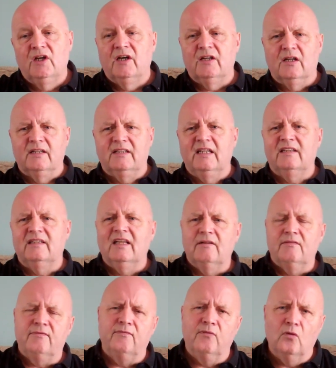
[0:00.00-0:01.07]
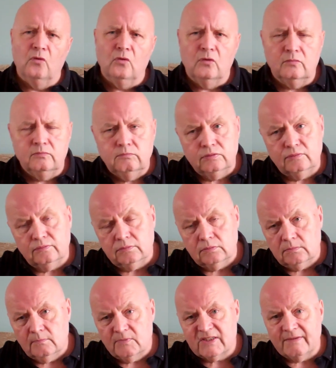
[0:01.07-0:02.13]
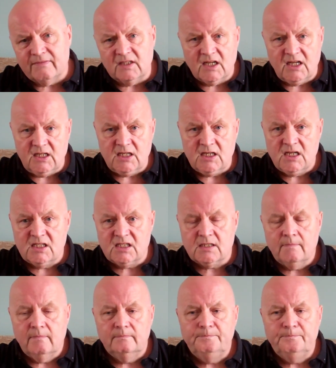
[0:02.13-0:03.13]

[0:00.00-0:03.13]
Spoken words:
and I did that for 7-8 years.